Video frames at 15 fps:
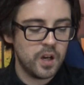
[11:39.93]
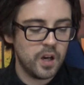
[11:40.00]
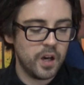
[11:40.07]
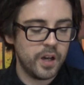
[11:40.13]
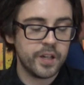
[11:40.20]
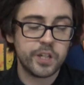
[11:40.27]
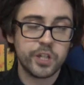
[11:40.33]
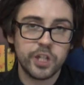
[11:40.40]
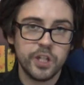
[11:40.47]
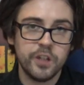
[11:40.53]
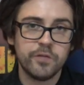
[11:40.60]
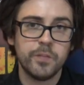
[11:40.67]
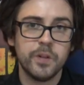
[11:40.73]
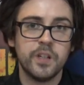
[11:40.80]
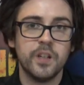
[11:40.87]
an
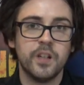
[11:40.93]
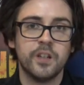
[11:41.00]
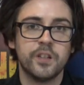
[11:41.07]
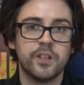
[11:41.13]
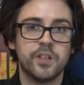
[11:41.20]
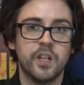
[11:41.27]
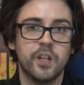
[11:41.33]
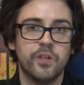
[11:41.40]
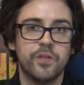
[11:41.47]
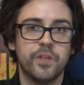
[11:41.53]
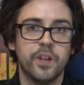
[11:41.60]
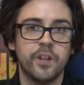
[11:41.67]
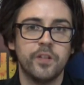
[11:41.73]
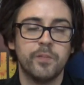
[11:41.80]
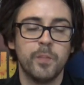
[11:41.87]
achievement in itself,
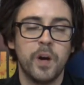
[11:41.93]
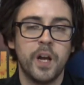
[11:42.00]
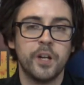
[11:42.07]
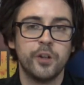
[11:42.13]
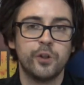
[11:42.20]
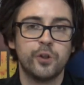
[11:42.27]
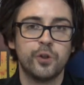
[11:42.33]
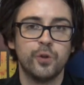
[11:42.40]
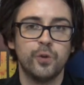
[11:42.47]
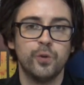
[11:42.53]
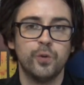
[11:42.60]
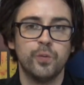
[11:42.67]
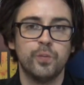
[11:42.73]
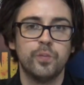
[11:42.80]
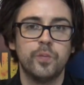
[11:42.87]
that they've managed
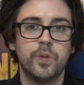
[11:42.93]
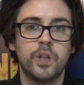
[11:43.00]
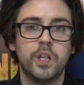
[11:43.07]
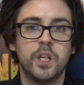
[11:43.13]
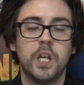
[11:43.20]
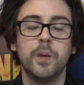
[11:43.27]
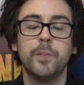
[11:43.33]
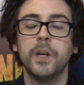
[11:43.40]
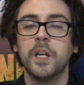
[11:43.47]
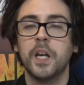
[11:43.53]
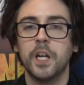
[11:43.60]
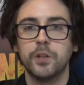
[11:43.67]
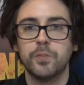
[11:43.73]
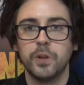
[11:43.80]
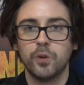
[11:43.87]
to keep
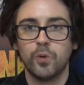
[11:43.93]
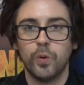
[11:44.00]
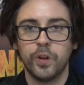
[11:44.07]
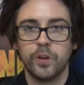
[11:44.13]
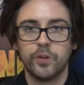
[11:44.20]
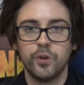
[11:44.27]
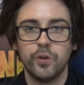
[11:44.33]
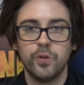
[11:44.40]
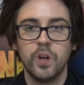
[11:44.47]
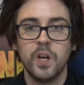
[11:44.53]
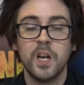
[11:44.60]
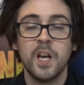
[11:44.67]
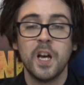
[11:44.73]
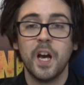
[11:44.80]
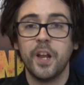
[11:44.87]
engagement going through,
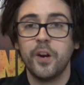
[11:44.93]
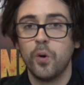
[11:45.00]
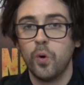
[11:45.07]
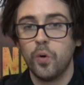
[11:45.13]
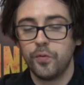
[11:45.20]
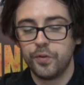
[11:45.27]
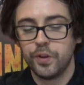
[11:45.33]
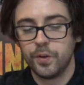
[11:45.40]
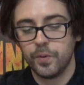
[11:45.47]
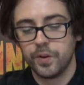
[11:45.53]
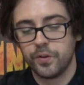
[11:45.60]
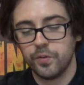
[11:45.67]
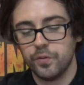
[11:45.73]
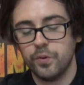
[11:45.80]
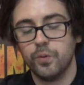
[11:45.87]
and hopefully with
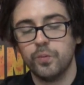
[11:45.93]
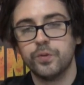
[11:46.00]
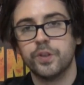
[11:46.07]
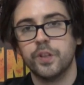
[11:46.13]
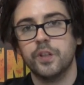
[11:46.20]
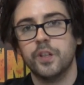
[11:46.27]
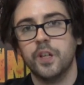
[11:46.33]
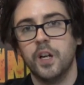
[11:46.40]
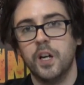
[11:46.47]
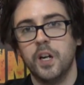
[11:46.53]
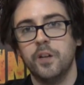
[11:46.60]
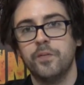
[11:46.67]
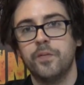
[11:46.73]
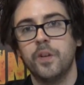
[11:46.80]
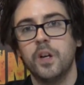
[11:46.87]
the rules that they
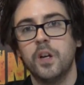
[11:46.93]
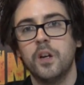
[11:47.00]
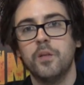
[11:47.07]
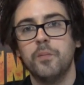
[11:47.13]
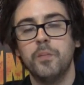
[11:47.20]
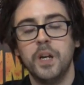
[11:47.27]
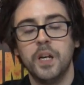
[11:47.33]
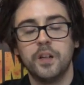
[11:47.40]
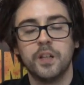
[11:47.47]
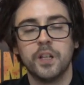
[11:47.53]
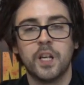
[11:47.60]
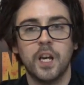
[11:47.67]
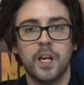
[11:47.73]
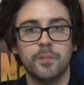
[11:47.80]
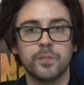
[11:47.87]
have, make the
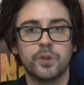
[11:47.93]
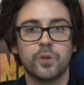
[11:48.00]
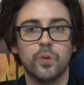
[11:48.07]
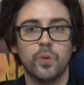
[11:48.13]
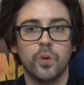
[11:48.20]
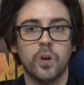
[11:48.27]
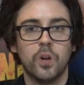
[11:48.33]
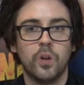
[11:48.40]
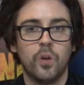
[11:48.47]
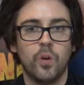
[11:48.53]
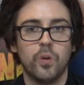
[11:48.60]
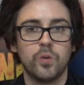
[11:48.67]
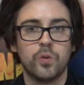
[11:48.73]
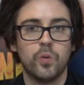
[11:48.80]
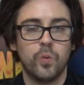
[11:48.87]
games go a
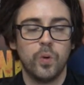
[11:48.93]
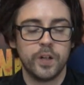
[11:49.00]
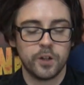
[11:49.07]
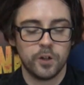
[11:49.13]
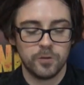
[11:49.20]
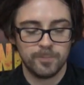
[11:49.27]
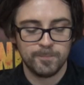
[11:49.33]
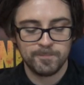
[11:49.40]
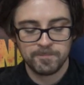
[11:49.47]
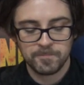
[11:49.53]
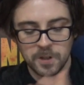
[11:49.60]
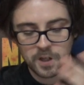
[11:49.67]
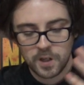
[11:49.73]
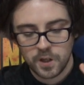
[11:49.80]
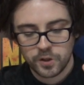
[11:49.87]
lot quicker.
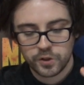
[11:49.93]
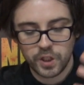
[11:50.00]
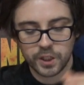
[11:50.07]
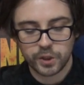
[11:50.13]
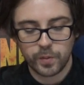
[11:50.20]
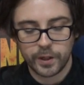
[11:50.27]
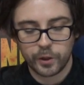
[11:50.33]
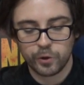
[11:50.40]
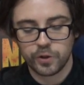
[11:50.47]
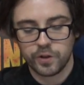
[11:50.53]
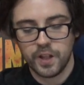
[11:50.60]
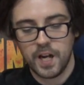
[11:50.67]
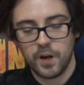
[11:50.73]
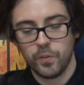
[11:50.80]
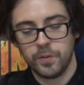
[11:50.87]
So that's quite good on
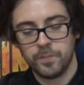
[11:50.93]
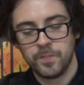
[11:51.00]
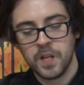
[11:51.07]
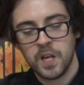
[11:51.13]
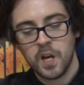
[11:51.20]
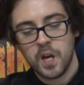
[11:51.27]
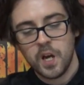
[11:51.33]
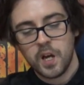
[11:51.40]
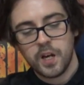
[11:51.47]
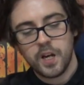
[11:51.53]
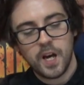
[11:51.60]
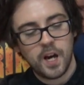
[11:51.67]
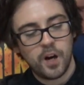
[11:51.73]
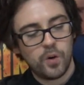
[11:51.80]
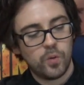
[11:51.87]
that one.
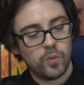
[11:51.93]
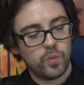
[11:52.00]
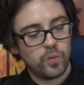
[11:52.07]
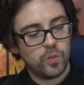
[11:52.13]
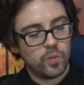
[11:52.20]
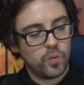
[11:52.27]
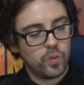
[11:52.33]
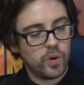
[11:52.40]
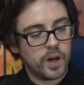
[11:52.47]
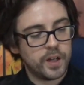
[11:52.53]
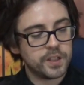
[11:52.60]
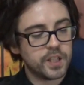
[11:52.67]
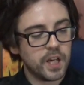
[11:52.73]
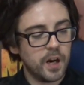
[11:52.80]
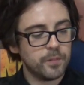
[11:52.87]
Now, in
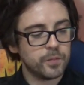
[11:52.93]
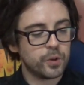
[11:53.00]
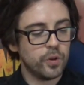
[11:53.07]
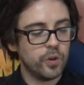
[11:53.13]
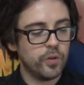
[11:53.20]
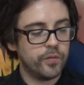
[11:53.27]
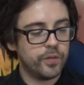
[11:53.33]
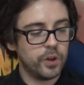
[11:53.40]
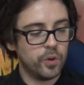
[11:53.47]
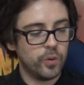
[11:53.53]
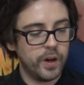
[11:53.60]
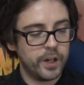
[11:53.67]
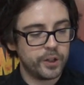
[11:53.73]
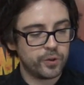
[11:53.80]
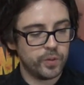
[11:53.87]
terms of, you know,
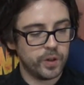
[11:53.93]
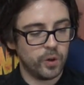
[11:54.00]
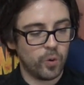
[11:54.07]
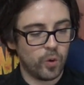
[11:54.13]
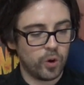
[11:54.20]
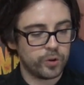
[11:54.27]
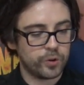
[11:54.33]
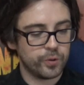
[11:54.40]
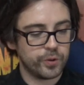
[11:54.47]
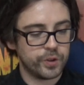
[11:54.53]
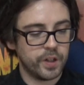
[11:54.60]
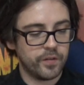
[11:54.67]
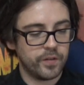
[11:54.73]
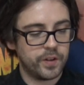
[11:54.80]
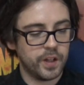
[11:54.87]
issuing orders,
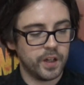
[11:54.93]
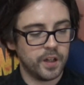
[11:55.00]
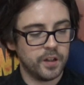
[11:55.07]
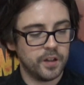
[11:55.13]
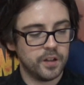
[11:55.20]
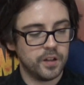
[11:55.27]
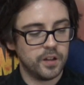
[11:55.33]
everything,